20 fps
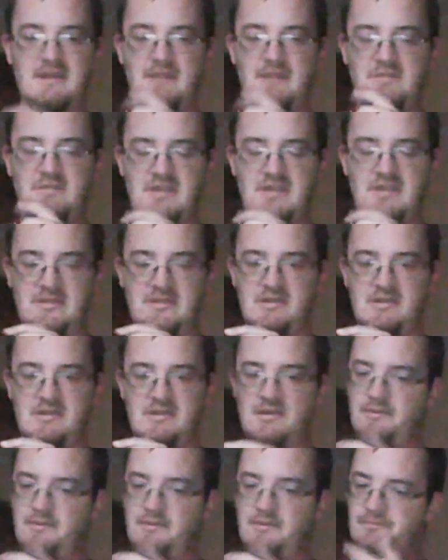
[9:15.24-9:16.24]

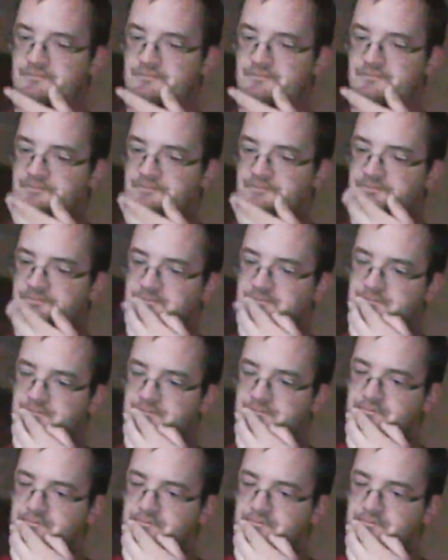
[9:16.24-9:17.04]
[no speech]